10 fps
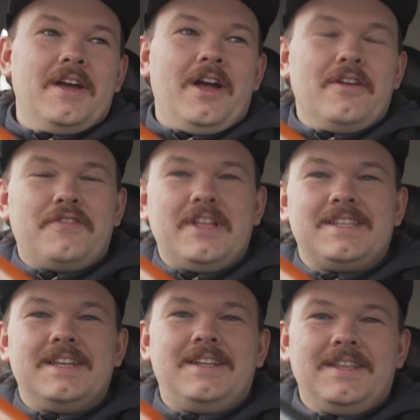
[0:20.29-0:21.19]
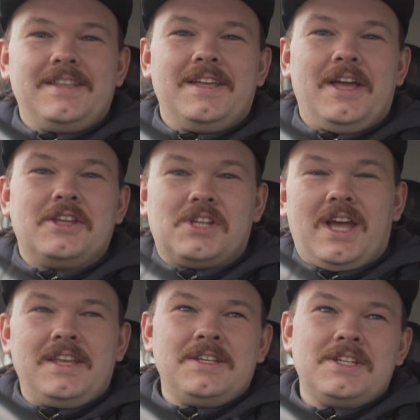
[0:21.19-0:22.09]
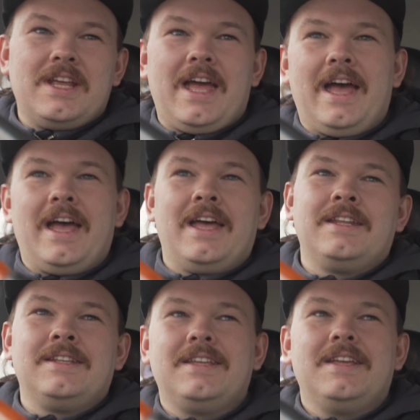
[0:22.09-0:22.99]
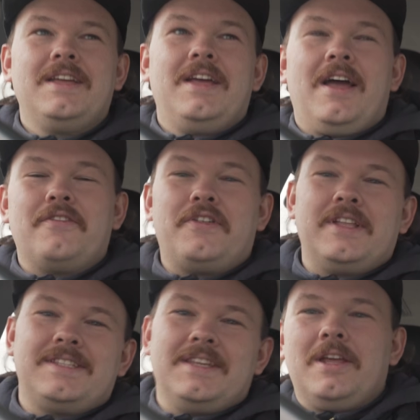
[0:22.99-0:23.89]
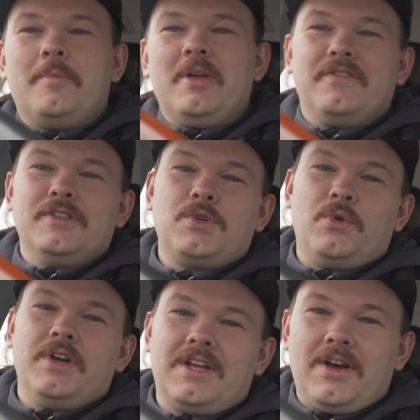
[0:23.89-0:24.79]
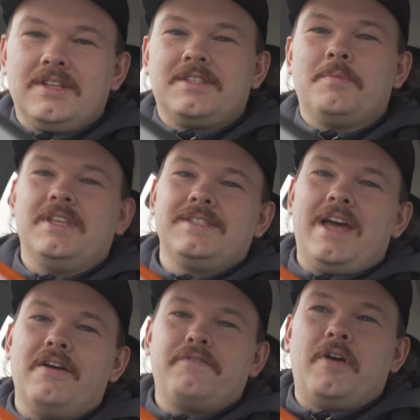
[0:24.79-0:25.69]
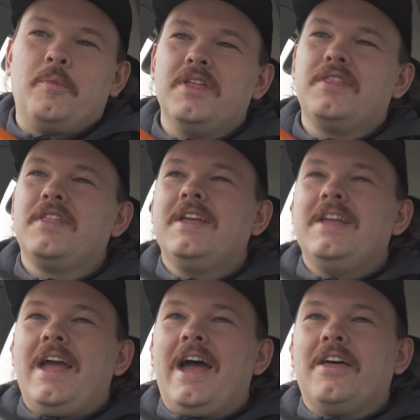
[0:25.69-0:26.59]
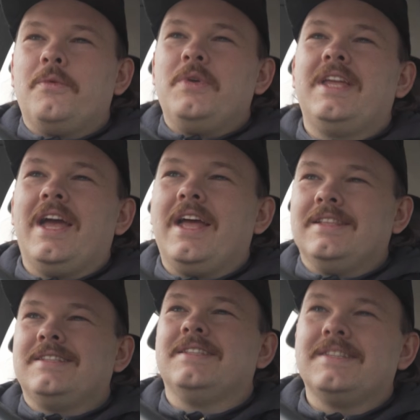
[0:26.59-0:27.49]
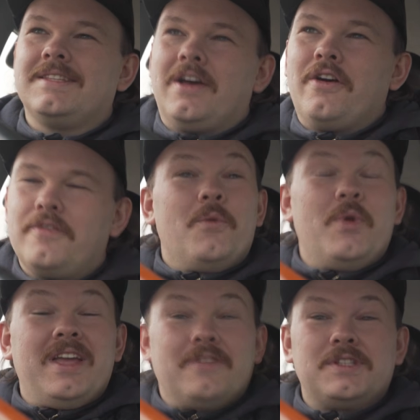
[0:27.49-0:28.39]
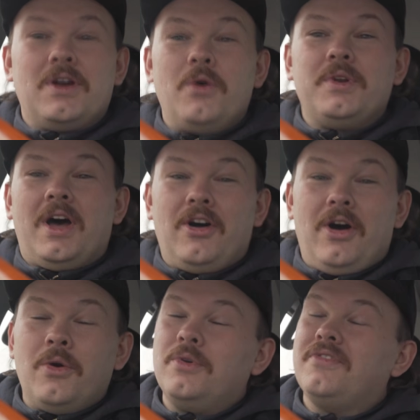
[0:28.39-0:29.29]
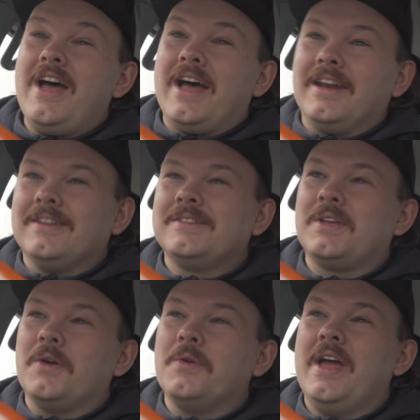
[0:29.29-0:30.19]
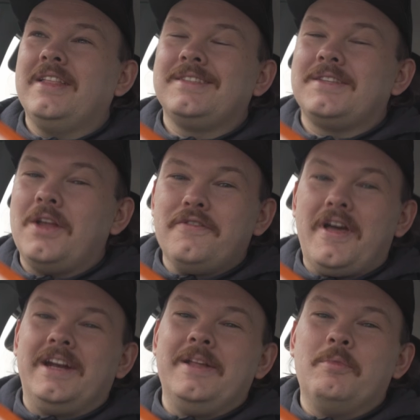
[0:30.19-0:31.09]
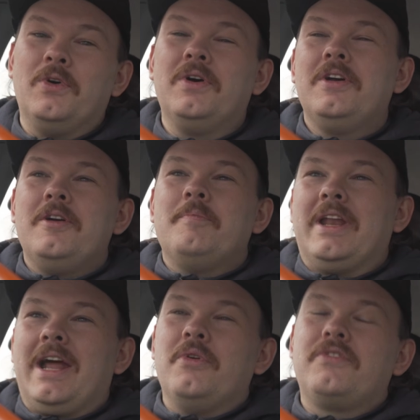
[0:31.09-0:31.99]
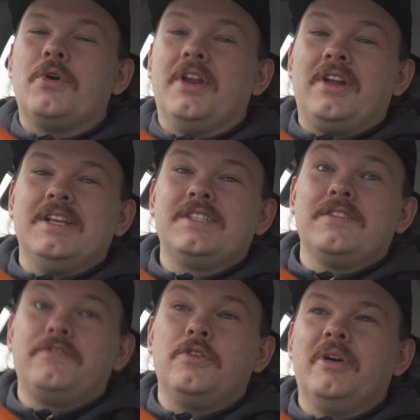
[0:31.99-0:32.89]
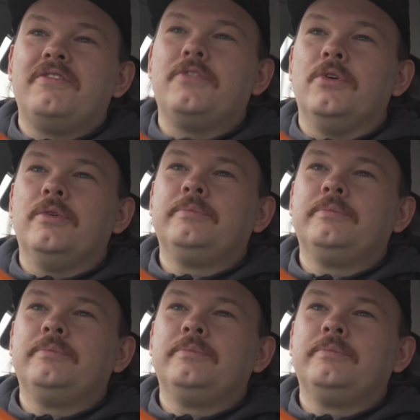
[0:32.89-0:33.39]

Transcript: I fancied a change and I fancied a bit of a toy car, something to have fun with at the weekends and stuff. We have sold our old van, so hence no van anymore, but now we've got a nice 4x4.